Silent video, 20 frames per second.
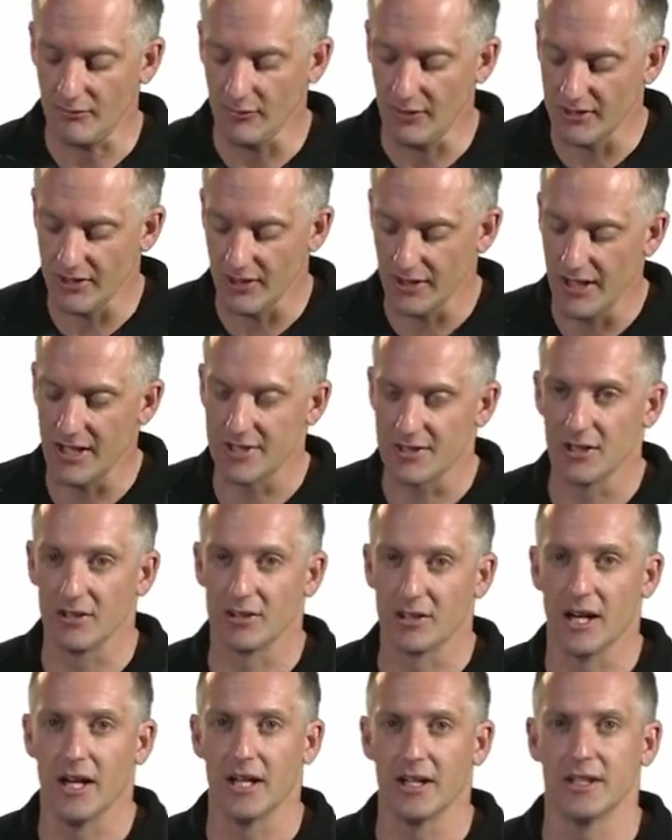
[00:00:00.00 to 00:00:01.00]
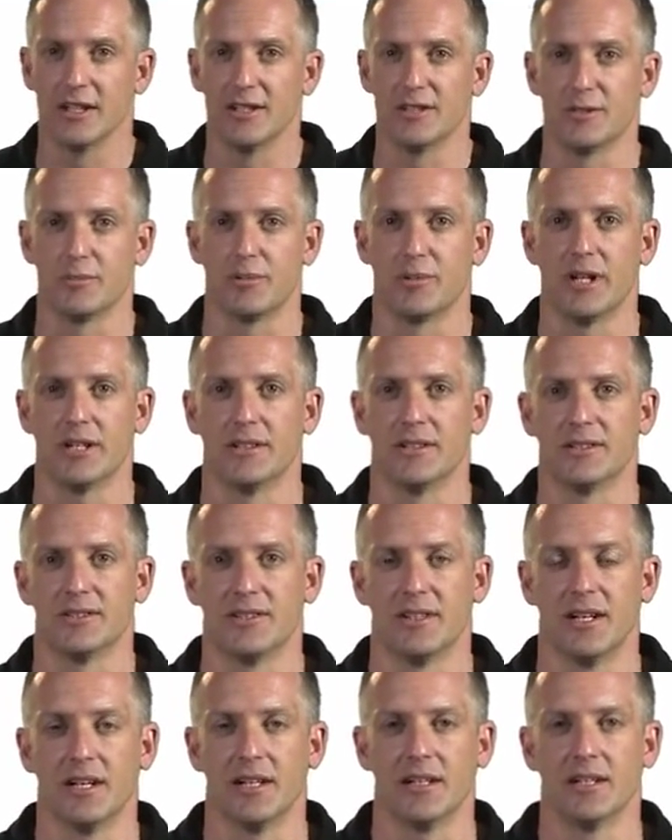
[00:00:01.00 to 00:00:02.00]
So household gardening is a practice
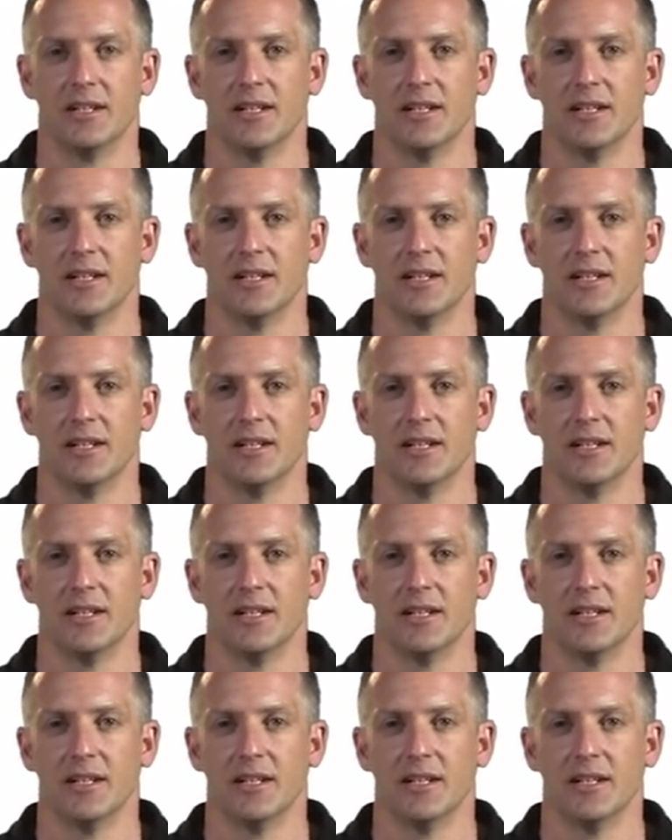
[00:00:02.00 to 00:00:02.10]
that